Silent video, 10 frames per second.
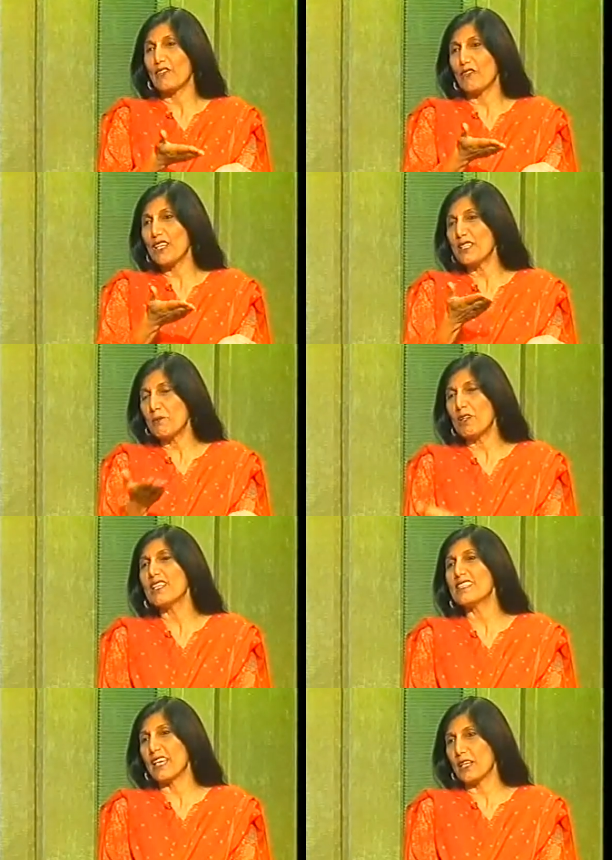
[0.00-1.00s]
very similar
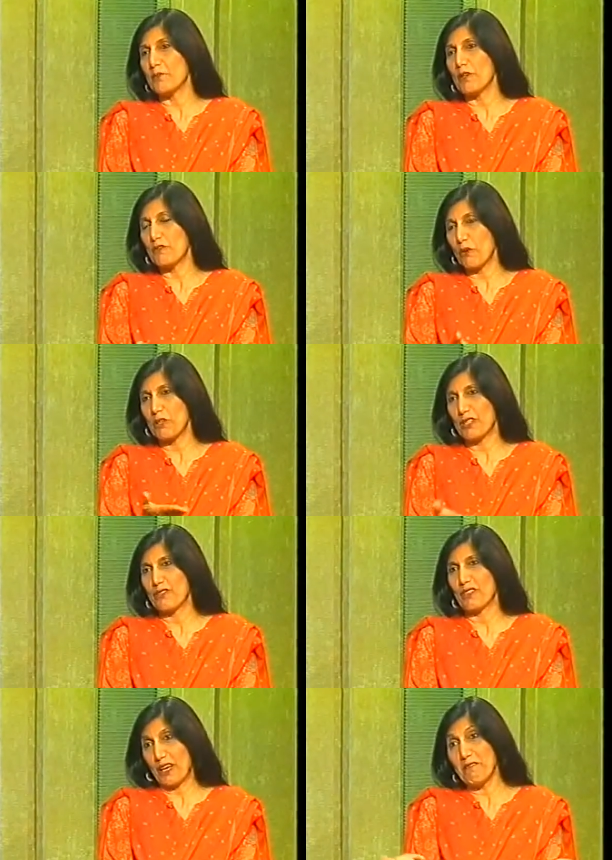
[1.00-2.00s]
statements from a
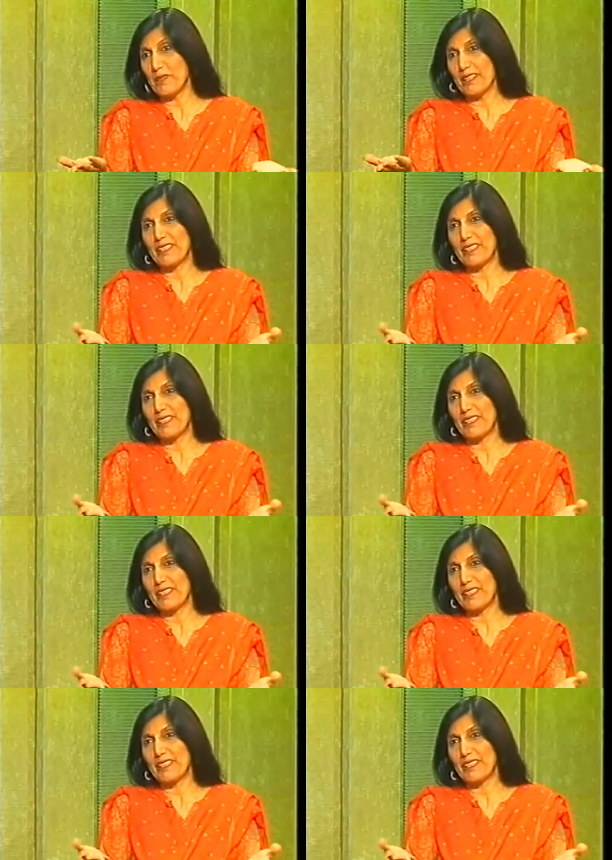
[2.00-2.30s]
different government.